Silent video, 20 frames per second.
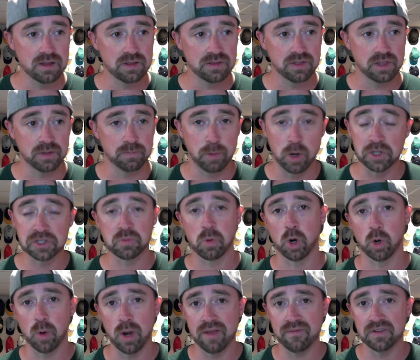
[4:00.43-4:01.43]
the
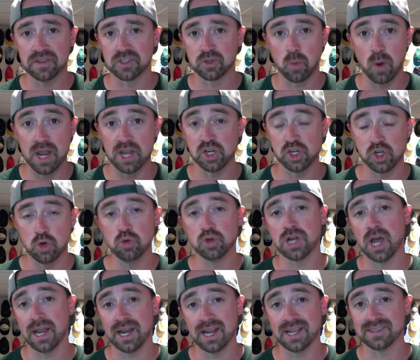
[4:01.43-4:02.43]
Baltimore Ravens ran 2
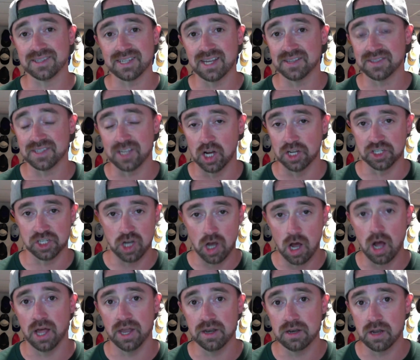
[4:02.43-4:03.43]
tight end sets a
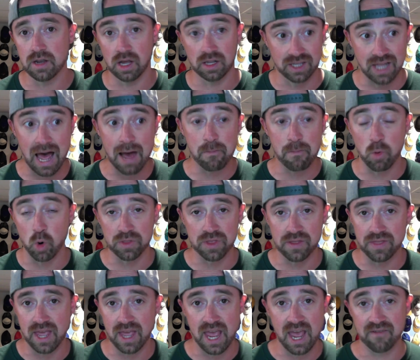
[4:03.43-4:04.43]
ton, a lot more
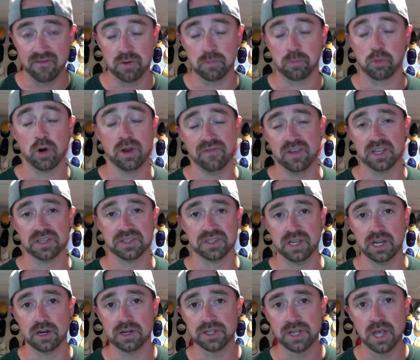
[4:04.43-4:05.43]
than they have in previous
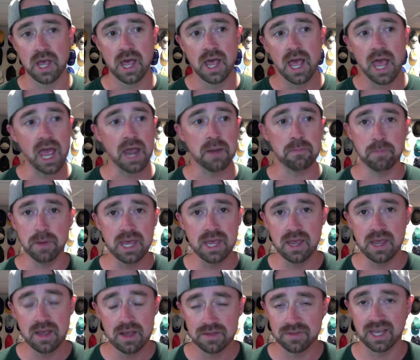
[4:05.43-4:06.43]
years. And
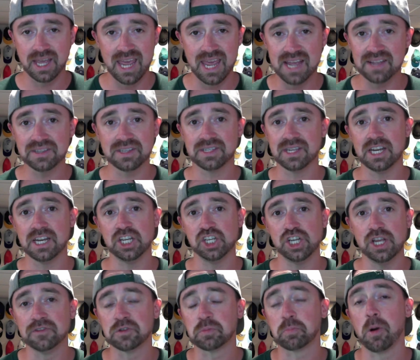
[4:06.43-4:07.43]
B, the Kansas City
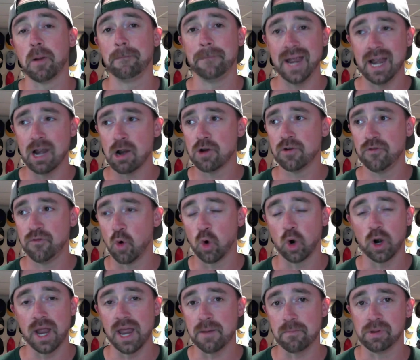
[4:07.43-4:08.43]
Chiefs prepared
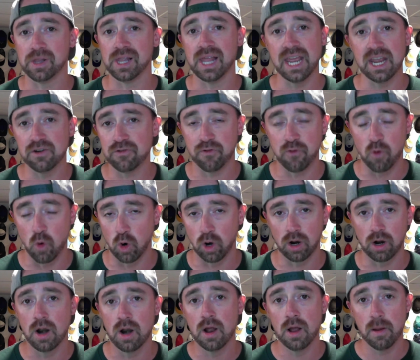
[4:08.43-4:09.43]
for and planned
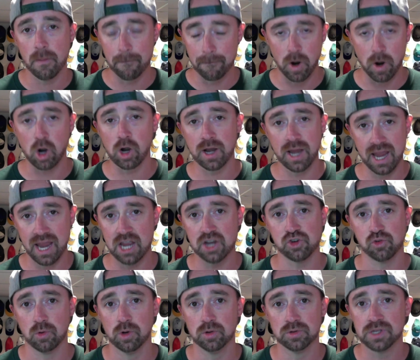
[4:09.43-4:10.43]
for Mark
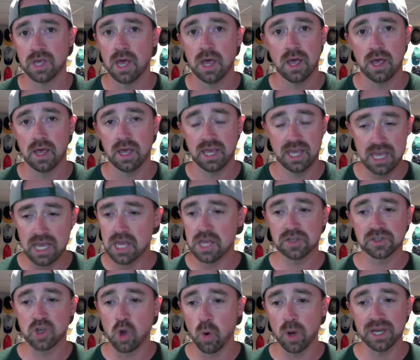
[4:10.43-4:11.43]
Andrews. He
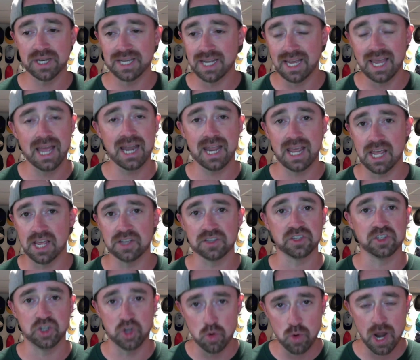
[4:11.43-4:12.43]
is going to get his.
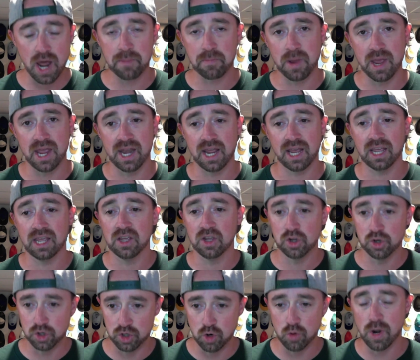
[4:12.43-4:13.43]
Do not panic.
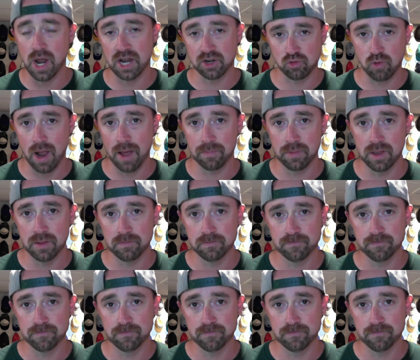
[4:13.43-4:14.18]
Do not drop him.